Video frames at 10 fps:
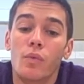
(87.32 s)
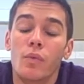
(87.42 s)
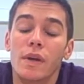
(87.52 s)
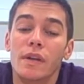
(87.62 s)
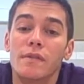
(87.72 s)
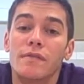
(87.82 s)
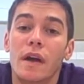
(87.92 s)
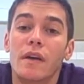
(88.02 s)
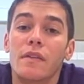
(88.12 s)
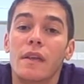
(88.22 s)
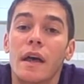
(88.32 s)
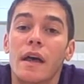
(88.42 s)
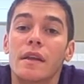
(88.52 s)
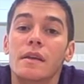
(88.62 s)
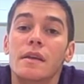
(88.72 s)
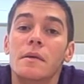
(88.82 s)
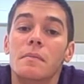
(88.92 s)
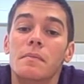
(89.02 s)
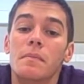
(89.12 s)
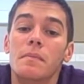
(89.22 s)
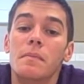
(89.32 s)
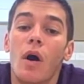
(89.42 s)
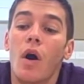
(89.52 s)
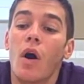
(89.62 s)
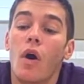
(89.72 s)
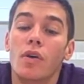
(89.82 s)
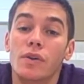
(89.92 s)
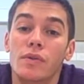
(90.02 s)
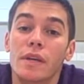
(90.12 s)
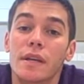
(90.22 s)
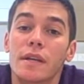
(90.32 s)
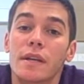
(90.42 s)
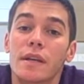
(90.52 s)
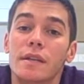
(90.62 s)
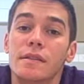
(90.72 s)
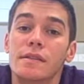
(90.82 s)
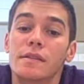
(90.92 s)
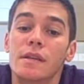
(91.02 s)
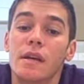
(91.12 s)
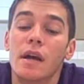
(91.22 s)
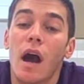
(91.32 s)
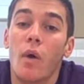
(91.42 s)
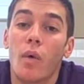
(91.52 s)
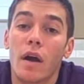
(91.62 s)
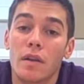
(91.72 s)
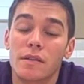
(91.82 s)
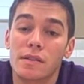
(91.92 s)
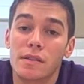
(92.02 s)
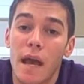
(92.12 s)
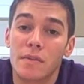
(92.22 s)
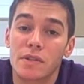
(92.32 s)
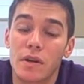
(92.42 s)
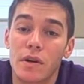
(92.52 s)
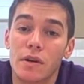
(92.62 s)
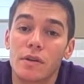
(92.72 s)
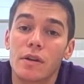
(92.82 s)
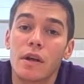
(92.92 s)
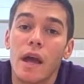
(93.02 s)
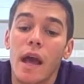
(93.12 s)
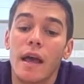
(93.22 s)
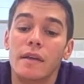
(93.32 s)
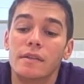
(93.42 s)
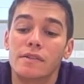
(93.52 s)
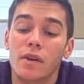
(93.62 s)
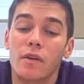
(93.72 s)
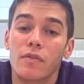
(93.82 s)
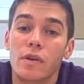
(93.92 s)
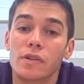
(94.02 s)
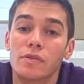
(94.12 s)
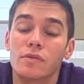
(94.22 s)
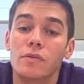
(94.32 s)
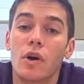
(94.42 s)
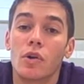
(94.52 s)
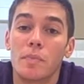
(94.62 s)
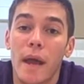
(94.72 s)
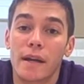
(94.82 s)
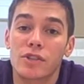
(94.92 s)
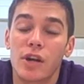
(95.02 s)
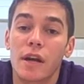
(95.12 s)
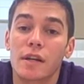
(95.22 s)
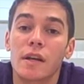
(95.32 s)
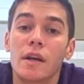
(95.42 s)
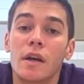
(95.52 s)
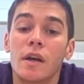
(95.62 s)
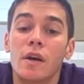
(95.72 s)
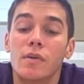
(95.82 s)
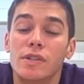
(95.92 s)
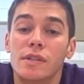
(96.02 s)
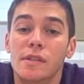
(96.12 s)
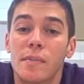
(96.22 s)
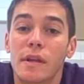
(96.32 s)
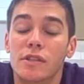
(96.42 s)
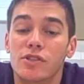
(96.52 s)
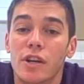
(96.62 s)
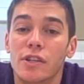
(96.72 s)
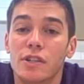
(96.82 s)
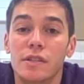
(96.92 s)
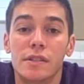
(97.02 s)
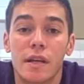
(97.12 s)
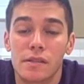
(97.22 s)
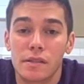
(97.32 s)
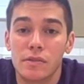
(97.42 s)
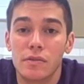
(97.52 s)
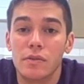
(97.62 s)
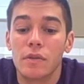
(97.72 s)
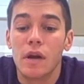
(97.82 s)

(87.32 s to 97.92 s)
We found that all you need is a wireless adapter card and a software tool called Backtrack, which is a penetration testing tool.